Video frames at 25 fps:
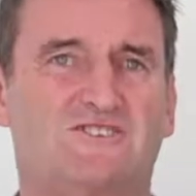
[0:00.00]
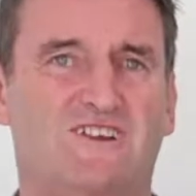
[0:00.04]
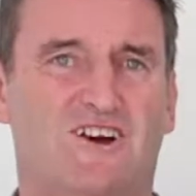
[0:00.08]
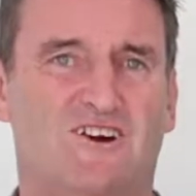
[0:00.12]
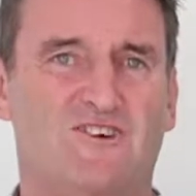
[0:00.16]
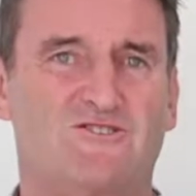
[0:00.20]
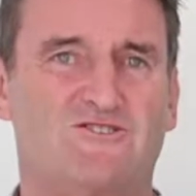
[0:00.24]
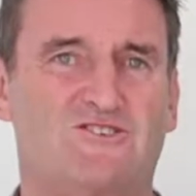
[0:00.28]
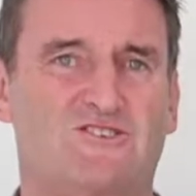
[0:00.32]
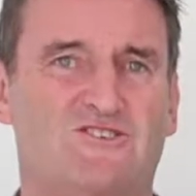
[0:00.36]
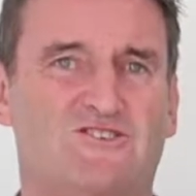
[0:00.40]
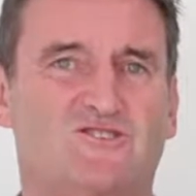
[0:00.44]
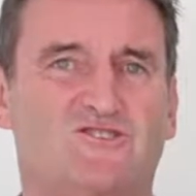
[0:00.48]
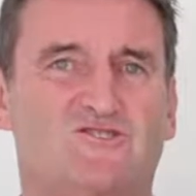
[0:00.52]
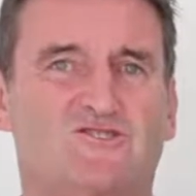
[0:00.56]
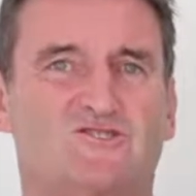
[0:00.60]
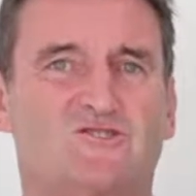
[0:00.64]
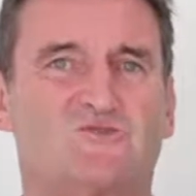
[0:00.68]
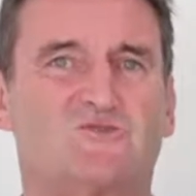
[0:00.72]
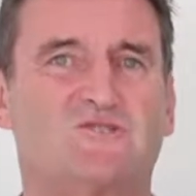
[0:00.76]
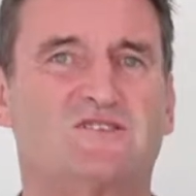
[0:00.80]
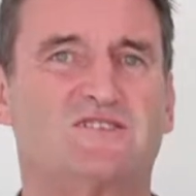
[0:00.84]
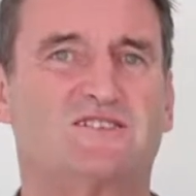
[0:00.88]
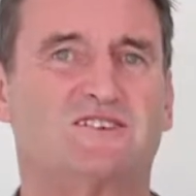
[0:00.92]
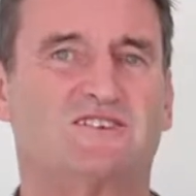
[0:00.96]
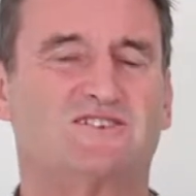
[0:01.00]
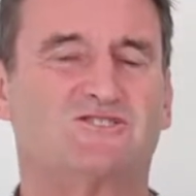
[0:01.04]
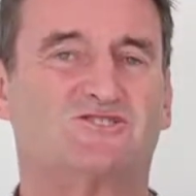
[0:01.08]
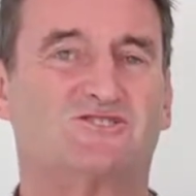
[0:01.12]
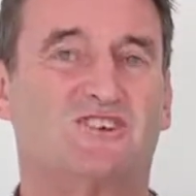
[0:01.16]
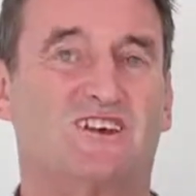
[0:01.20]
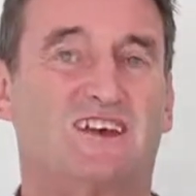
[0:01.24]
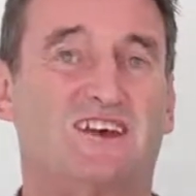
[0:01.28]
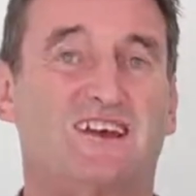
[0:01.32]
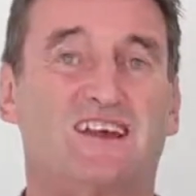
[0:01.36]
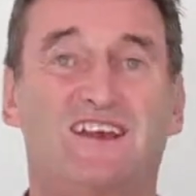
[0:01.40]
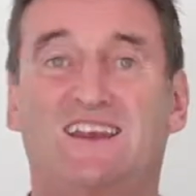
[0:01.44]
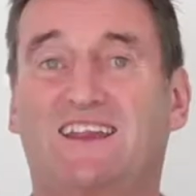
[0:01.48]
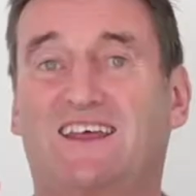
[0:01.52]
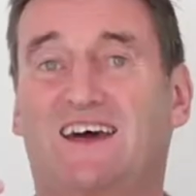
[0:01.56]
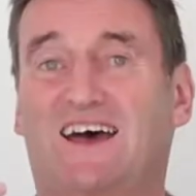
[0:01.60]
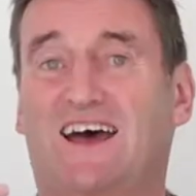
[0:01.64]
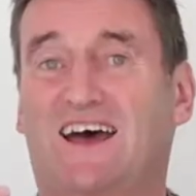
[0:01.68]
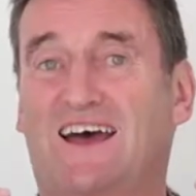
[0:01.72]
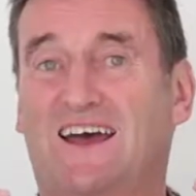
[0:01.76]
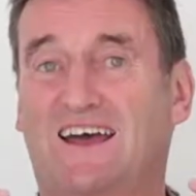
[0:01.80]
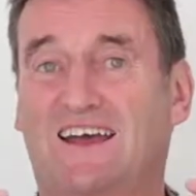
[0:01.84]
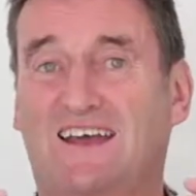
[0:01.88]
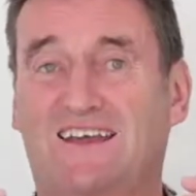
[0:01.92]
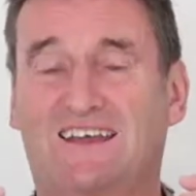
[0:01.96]
know that you're doing this in
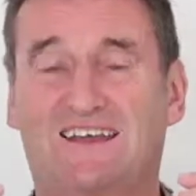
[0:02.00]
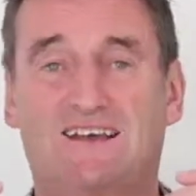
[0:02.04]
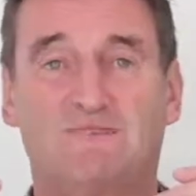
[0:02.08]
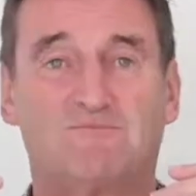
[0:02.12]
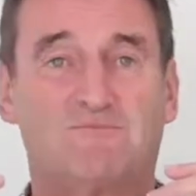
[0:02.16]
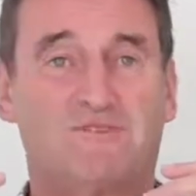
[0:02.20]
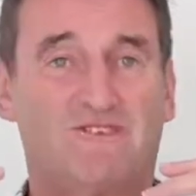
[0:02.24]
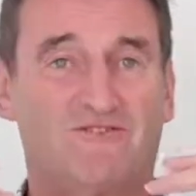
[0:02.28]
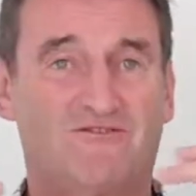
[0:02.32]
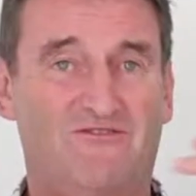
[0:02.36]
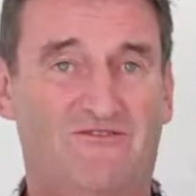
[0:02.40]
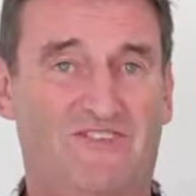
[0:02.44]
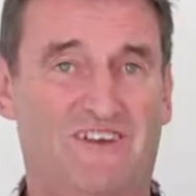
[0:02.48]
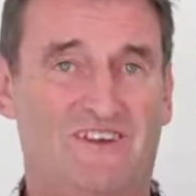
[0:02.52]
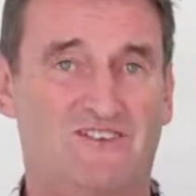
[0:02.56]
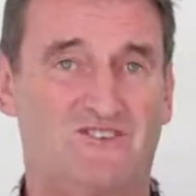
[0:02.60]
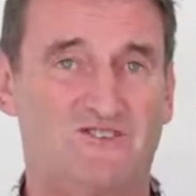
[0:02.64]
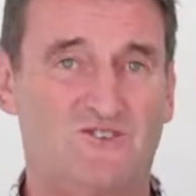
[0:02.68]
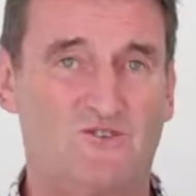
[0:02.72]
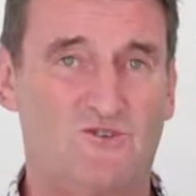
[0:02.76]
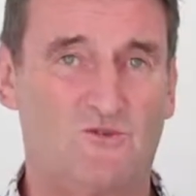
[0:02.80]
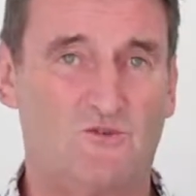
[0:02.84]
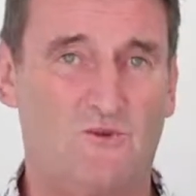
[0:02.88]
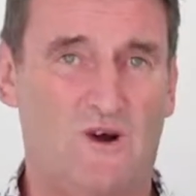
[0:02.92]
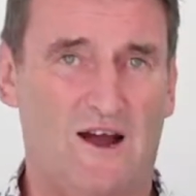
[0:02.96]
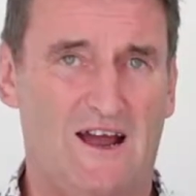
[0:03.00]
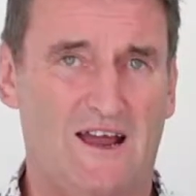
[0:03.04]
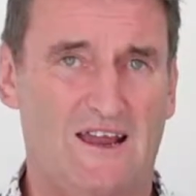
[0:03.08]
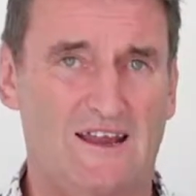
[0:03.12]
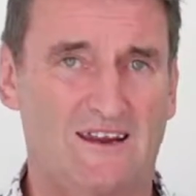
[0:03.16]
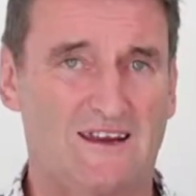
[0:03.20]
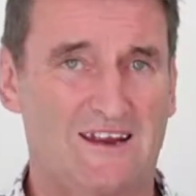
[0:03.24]
a professional way.